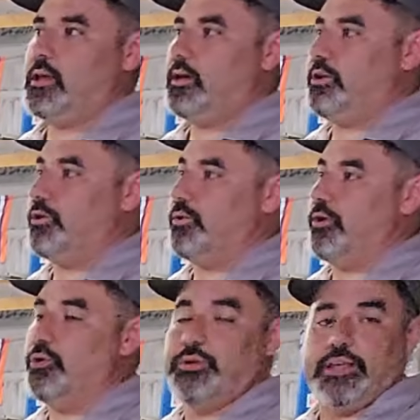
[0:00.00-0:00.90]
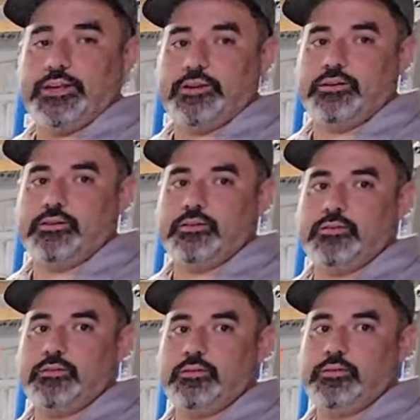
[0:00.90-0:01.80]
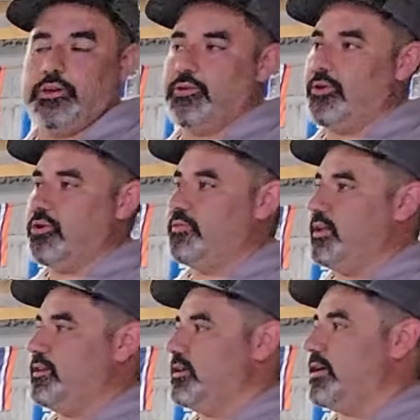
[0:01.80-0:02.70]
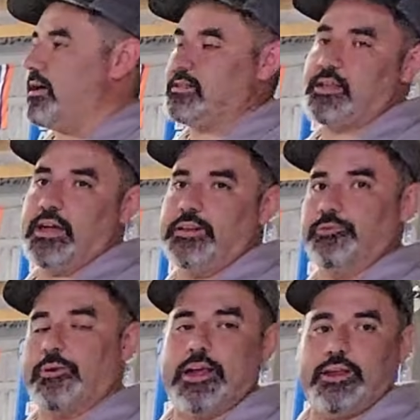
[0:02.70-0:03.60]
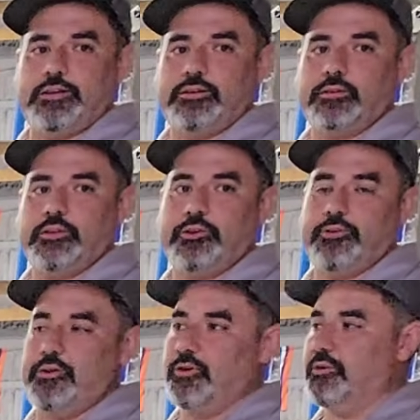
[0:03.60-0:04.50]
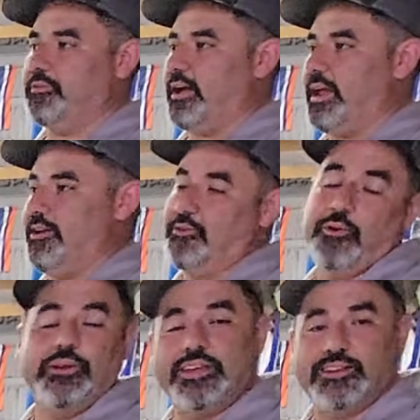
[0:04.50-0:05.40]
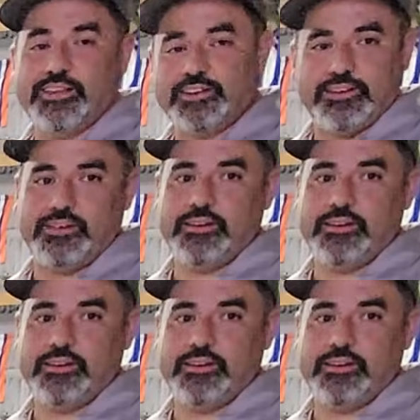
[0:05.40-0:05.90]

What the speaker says: You don't know who did it. You don't know if they did it outside in the rain. You don't know if an 8-year-old kid did it.